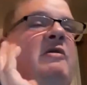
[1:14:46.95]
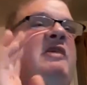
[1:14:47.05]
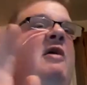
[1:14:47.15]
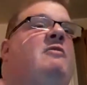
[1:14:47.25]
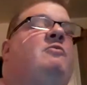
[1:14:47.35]

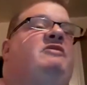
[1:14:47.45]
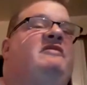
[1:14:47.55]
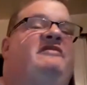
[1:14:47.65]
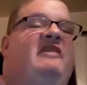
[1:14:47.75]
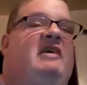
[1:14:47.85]
Karen with the
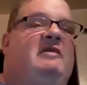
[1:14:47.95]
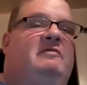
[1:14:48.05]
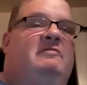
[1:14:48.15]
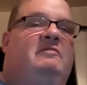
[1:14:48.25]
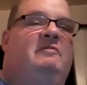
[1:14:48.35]
C.
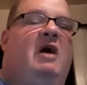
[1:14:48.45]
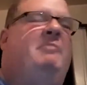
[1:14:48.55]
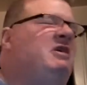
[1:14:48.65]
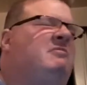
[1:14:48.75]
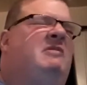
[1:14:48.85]
I
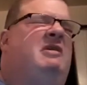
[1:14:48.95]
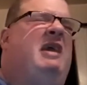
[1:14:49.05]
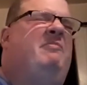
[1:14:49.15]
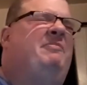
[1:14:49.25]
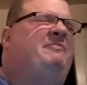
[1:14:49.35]
mean,
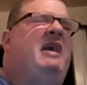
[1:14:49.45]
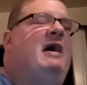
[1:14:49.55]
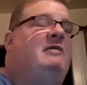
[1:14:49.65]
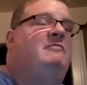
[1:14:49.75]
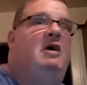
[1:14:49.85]

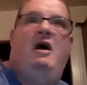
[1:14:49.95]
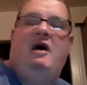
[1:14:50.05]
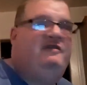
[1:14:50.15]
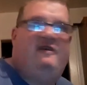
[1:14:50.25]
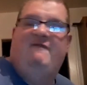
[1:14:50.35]
yeah.
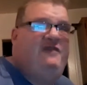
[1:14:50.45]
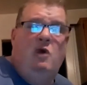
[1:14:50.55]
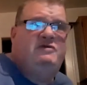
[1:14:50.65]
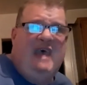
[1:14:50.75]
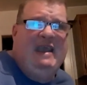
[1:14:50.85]
It's
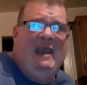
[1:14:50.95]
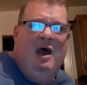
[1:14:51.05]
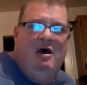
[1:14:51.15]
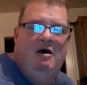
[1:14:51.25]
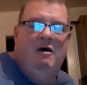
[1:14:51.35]
confusing.
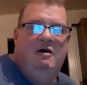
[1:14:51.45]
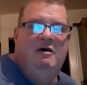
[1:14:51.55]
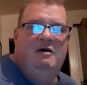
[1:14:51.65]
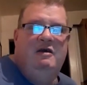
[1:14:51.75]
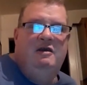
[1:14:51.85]

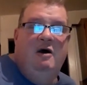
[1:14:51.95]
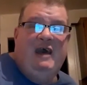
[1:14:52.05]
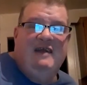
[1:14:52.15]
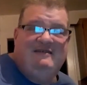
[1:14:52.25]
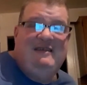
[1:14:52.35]
You
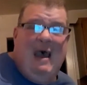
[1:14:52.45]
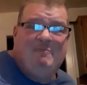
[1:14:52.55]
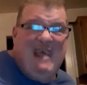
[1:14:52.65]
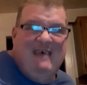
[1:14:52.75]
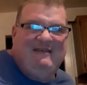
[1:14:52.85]
gotta stop
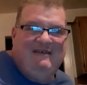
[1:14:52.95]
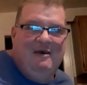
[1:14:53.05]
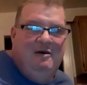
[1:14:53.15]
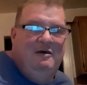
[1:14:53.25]
this.